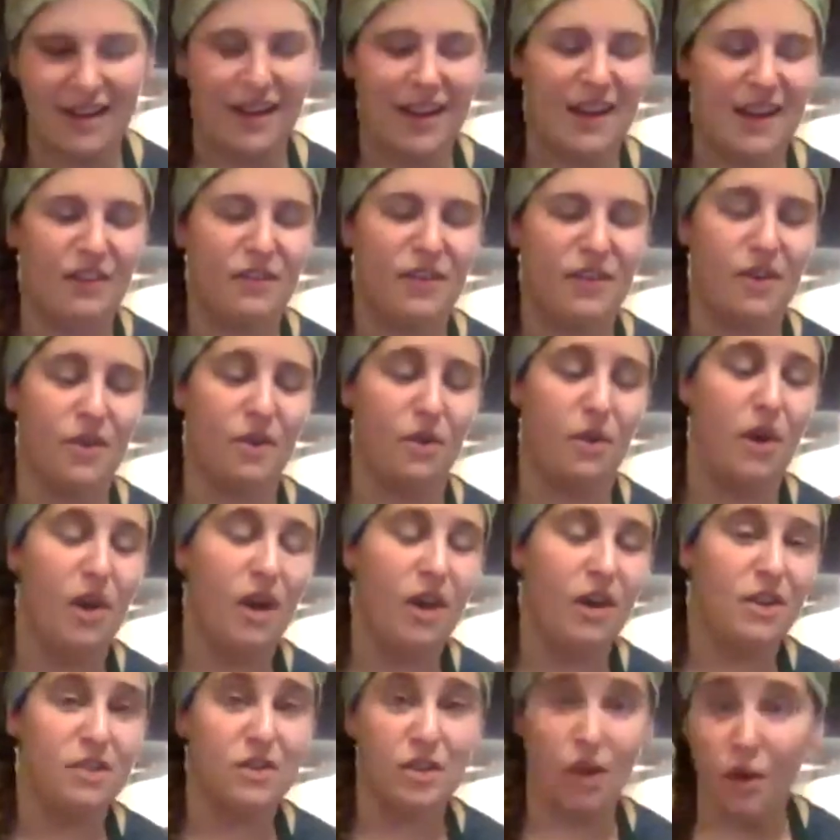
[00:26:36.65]
If you
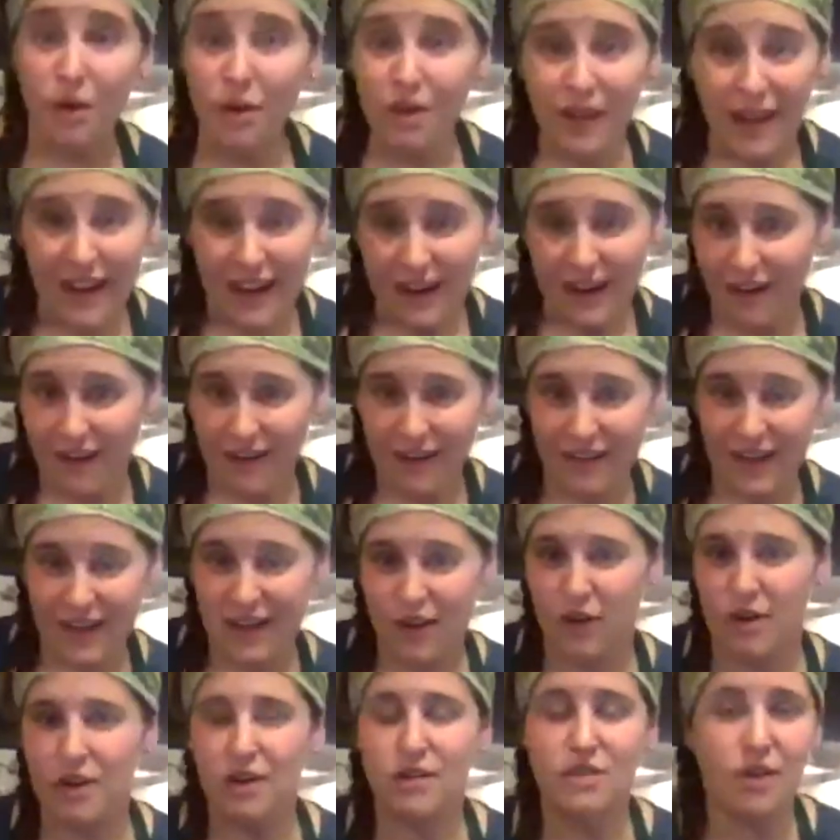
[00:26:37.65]
don't like
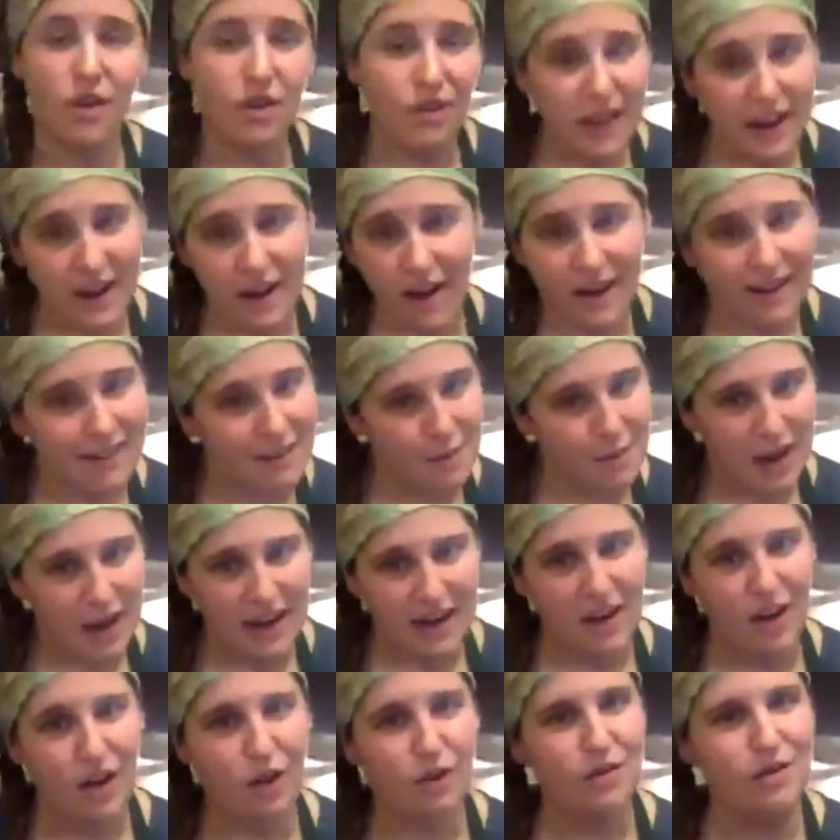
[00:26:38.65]
garlic or you don't like
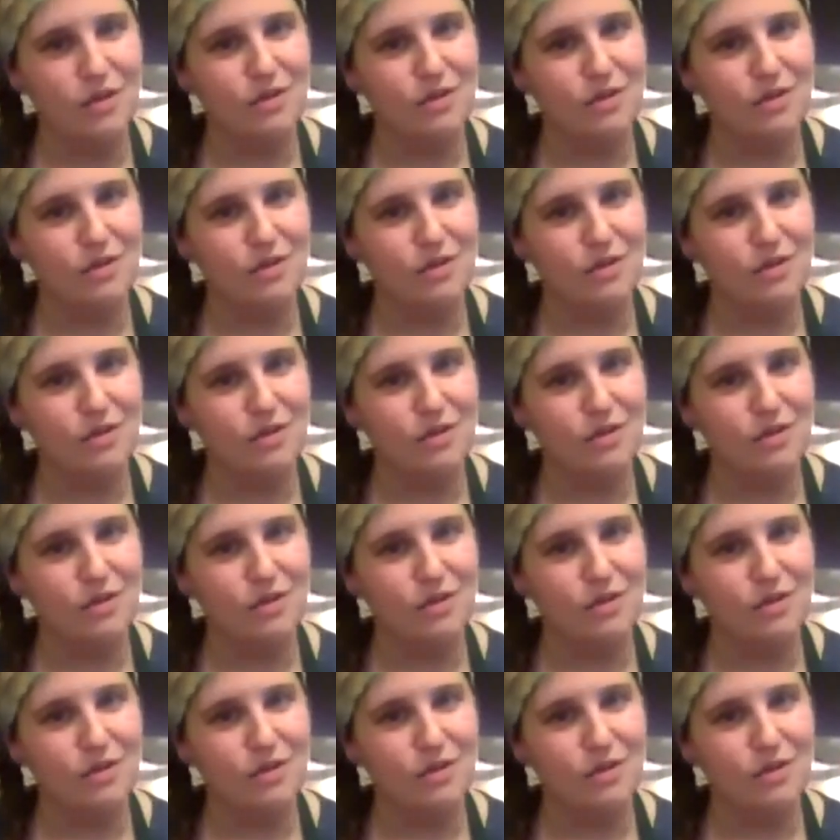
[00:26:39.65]
jalapeno,